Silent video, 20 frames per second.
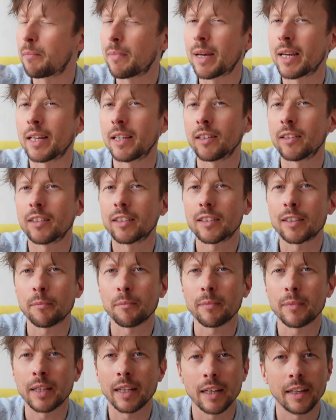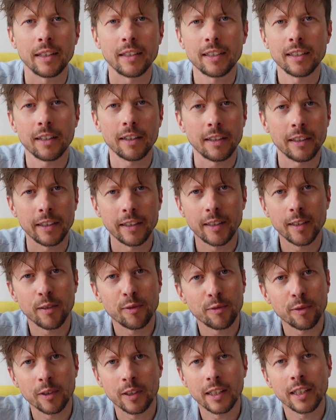means something entirely
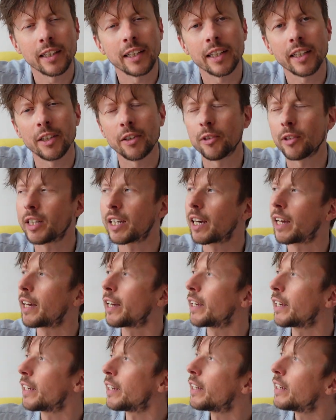different in the UK.